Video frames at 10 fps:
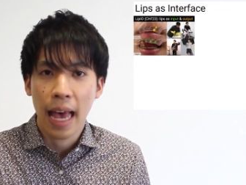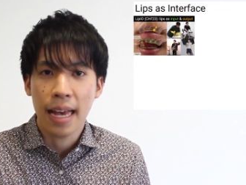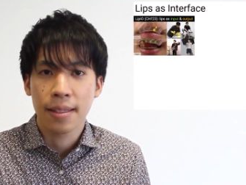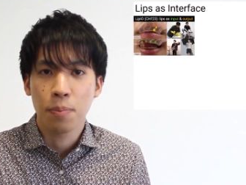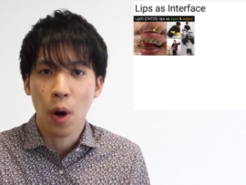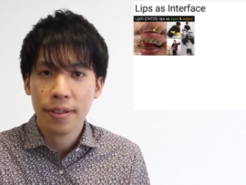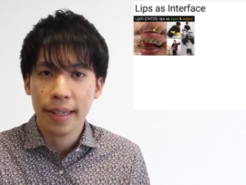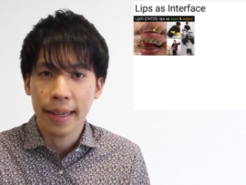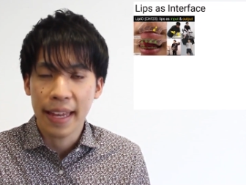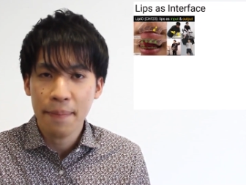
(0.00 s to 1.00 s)
as both
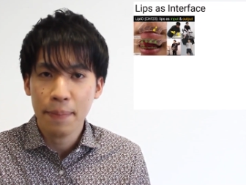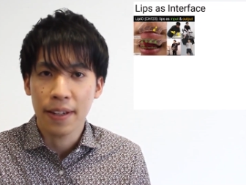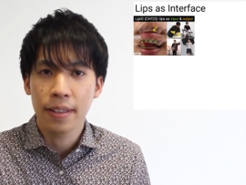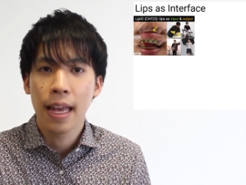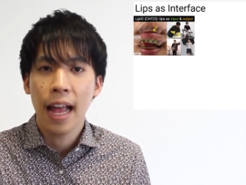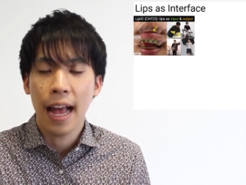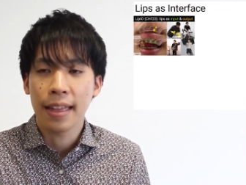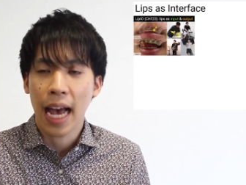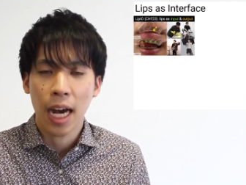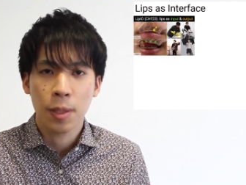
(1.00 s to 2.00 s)
an input
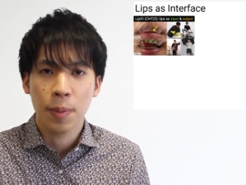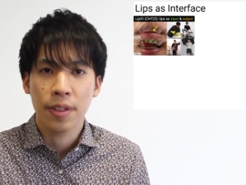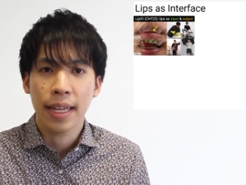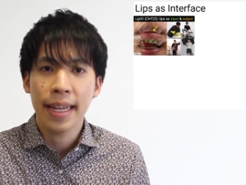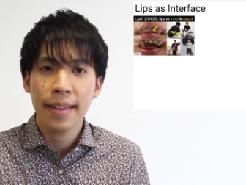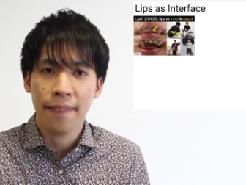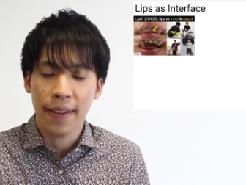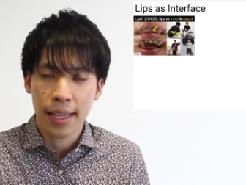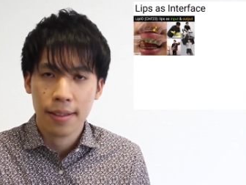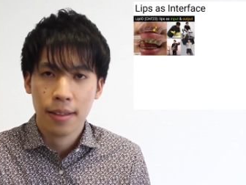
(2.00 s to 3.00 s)
and output
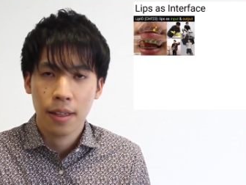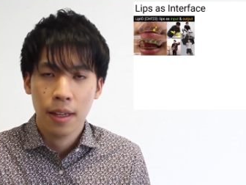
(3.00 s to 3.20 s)
interface.